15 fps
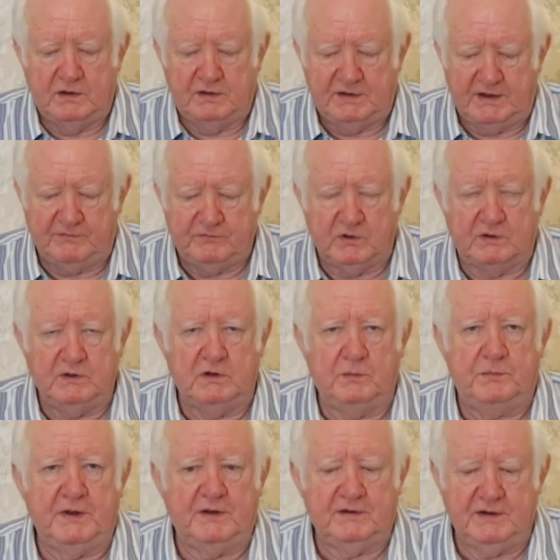they've got you to
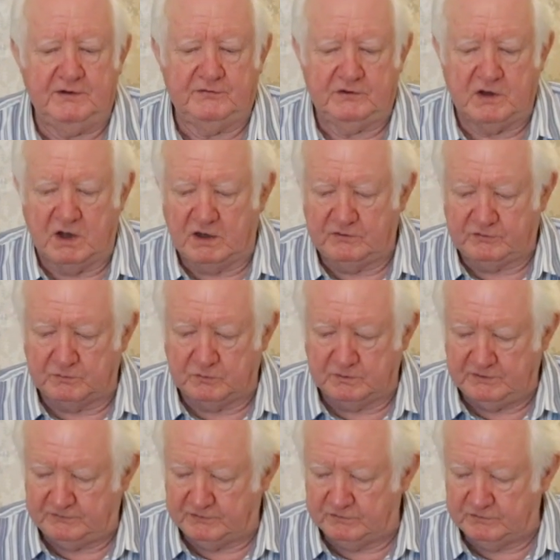pick these cards from all
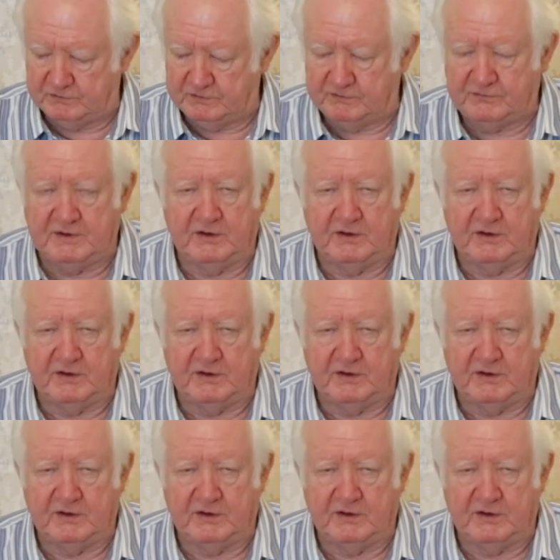these hundreds.